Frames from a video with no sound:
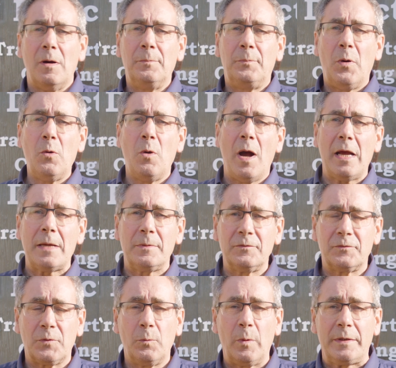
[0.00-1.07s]
I'm Paul
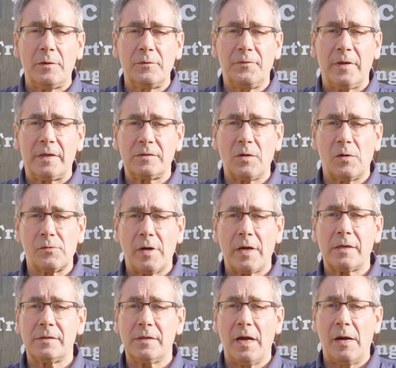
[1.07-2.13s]
Haben from Window Fix
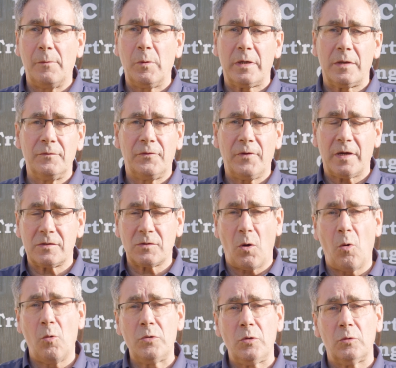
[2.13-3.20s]
Direct, and we can fix
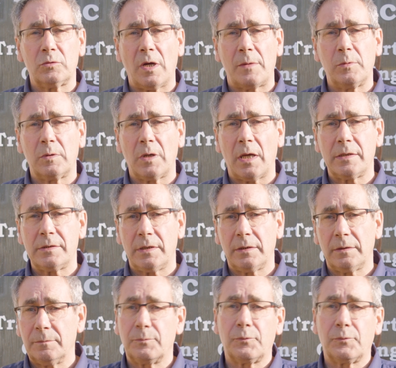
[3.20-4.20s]
all your double glazing